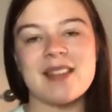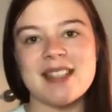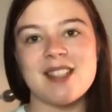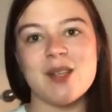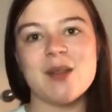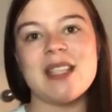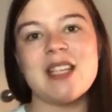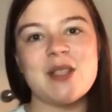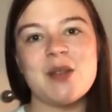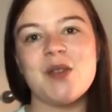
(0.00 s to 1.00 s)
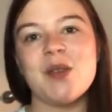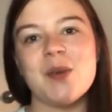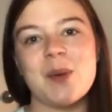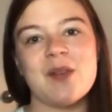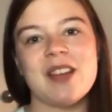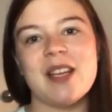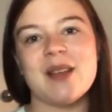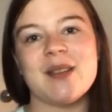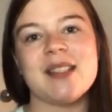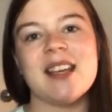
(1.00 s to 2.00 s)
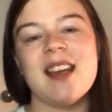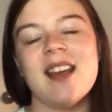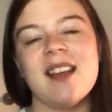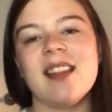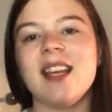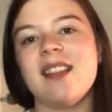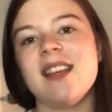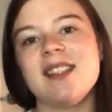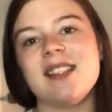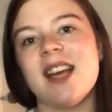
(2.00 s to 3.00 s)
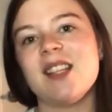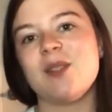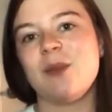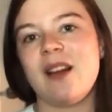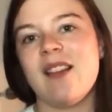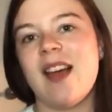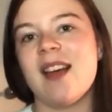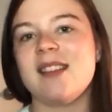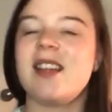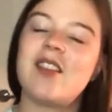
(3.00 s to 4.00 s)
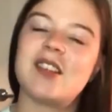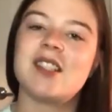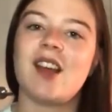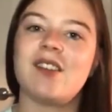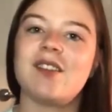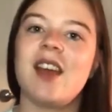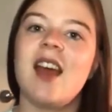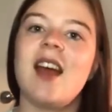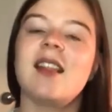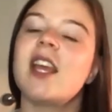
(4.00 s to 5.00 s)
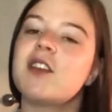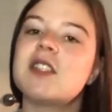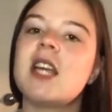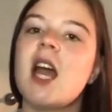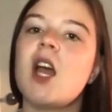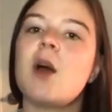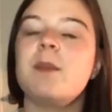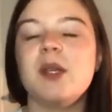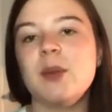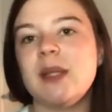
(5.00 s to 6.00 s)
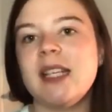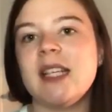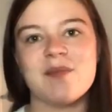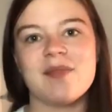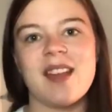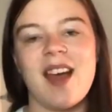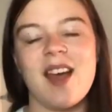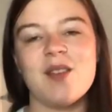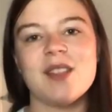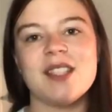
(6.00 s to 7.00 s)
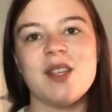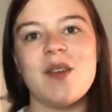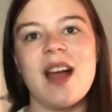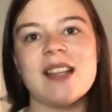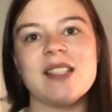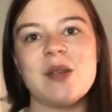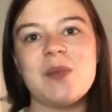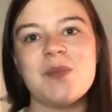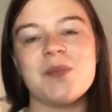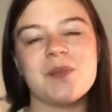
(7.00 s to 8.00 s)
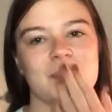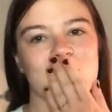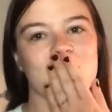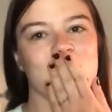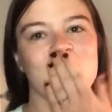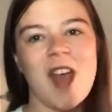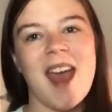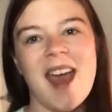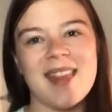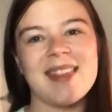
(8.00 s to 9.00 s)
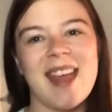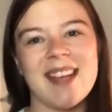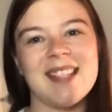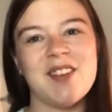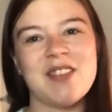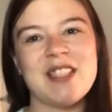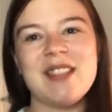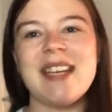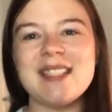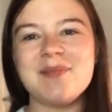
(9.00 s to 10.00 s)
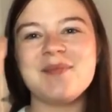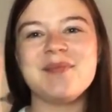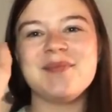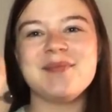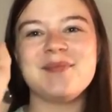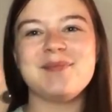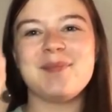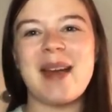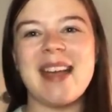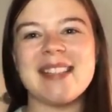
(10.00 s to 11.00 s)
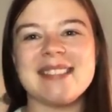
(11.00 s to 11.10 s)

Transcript: So stay tuned for more videos like this, as well as other stuff, lifestyle, beauty. I will see you guys soon. Thank you for tuning in. Bye.